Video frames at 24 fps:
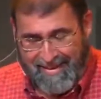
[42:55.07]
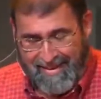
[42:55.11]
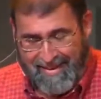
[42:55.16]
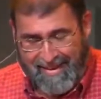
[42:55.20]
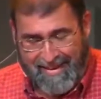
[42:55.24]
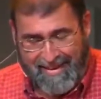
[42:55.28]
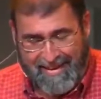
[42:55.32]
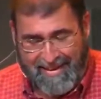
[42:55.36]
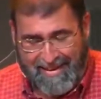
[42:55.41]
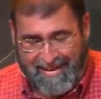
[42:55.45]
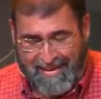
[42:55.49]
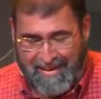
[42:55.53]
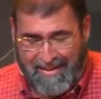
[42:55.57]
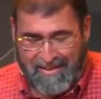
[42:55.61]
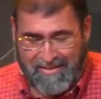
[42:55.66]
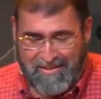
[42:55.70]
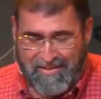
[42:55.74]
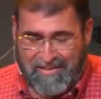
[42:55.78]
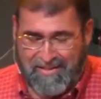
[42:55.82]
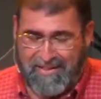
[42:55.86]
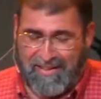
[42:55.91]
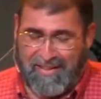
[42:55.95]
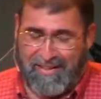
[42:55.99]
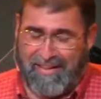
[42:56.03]
And
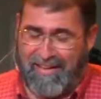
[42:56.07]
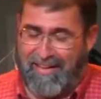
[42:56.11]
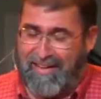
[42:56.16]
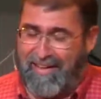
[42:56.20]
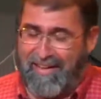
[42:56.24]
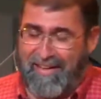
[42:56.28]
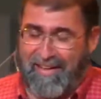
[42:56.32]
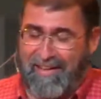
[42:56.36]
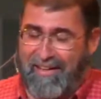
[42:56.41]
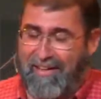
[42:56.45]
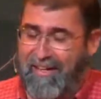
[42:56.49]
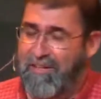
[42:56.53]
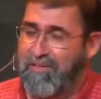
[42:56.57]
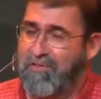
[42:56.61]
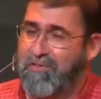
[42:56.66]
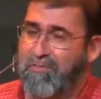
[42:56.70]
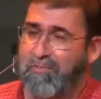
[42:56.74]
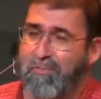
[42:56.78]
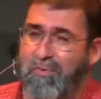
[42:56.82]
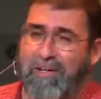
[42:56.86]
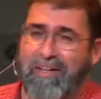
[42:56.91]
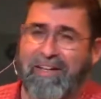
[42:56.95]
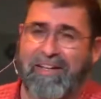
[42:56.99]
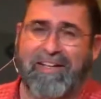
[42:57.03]
it's
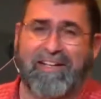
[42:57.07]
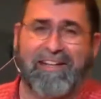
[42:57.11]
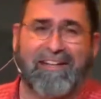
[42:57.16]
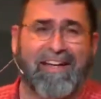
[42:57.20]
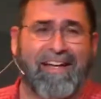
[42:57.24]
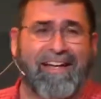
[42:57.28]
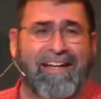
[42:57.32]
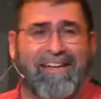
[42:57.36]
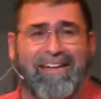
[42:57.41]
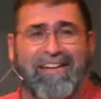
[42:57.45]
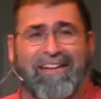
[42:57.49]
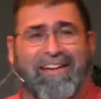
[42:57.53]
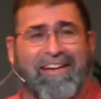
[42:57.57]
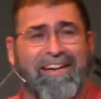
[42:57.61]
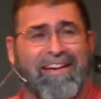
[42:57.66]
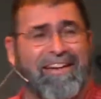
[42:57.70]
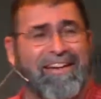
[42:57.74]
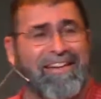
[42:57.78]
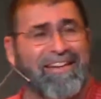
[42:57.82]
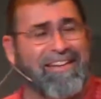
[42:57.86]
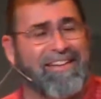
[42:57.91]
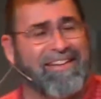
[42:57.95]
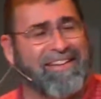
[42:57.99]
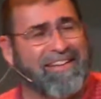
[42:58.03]
really,
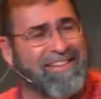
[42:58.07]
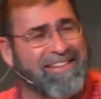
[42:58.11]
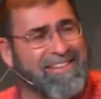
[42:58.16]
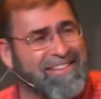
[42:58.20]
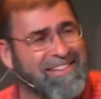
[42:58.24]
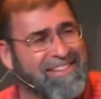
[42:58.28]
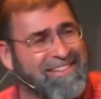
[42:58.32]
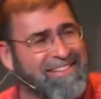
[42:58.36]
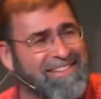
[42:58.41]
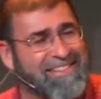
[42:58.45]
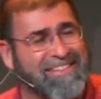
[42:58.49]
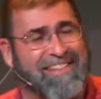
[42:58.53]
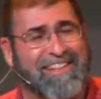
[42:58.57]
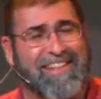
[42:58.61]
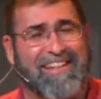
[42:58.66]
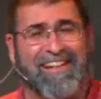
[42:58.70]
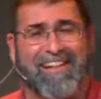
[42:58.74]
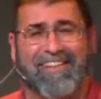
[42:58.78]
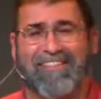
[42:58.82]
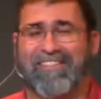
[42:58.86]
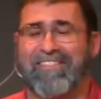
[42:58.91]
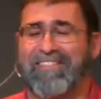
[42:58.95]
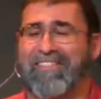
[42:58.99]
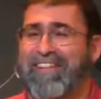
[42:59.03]
this is kind
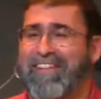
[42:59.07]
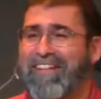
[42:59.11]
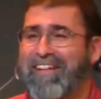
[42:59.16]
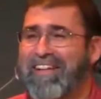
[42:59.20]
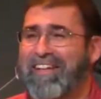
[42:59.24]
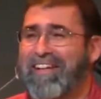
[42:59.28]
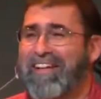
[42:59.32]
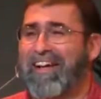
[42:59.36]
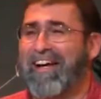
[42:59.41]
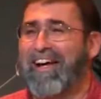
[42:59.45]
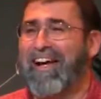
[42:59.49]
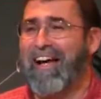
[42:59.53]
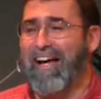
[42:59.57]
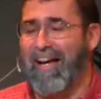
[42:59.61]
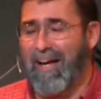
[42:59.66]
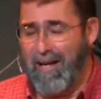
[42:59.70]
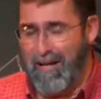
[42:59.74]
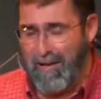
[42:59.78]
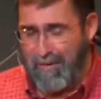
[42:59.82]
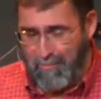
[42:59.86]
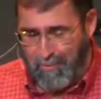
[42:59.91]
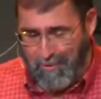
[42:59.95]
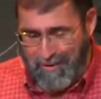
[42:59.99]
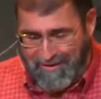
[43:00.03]
of,
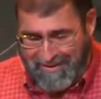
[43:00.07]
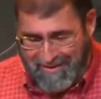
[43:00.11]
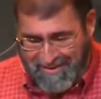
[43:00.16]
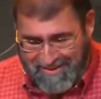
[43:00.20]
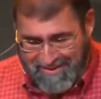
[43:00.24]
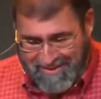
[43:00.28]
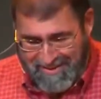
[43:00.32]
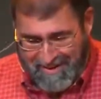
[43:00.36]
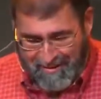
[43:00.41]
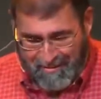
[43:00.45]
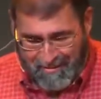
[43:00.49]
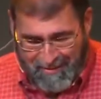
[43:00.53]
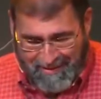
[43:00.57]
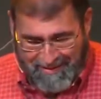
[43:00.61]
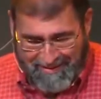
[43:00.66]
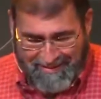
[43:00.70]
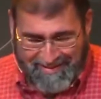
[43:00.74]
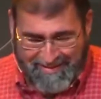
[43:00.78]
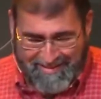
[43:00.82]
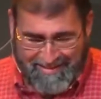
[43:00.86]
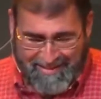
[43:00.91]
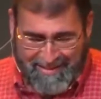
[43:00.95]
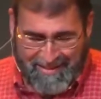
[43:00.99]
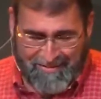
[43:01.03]
I read this
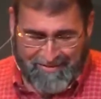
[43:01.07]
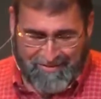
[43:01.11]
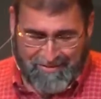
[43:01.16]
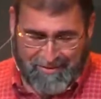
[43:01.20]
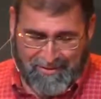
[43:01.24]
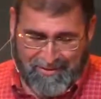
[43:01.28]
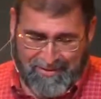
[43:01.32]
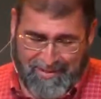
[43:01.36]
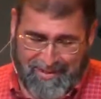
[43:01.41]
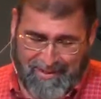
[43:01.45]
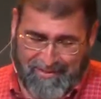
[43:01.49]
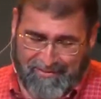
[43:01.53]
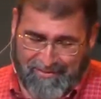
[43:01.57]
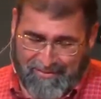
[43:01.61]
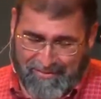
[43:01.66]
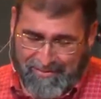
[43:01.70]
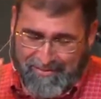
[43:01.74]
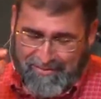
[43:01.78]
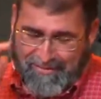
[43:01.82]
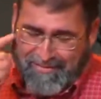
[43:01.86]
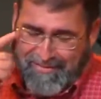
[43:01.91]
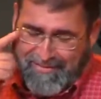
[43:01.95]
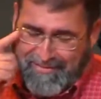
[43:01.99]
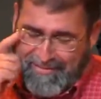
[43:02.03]
after
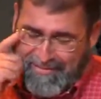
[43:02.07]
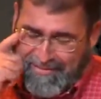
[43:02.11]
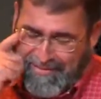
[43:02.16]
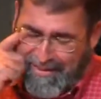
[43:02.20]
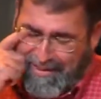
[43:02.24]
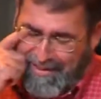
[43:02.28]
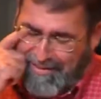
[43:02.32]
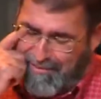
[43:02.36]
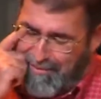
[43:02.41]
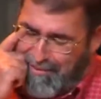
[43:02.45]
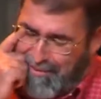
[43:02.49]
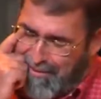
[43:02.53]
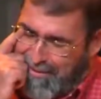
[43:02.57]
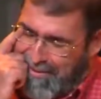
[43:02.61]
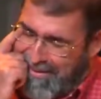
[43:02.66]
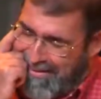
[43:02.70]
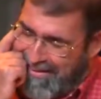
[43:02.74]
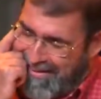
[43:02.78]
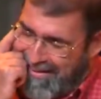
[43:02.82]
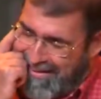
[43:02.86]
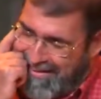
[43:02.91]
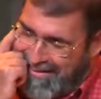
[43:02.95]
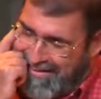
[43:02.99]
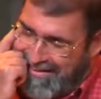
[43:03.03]
I wrote it,
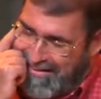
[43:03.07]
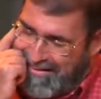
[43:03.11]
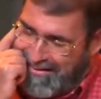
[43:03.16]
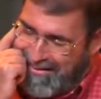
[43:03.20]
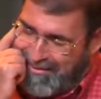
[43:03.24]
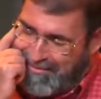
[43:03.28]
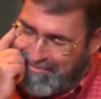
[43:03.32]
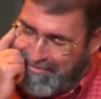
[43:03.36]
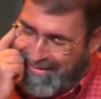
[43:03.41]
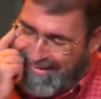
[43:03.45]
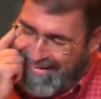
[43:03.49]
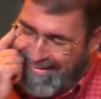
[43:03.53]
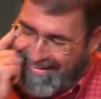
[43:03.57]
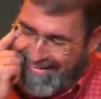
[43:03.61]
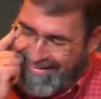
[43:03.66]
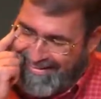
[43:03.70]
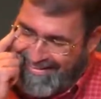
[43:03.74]
and I thought, oh my,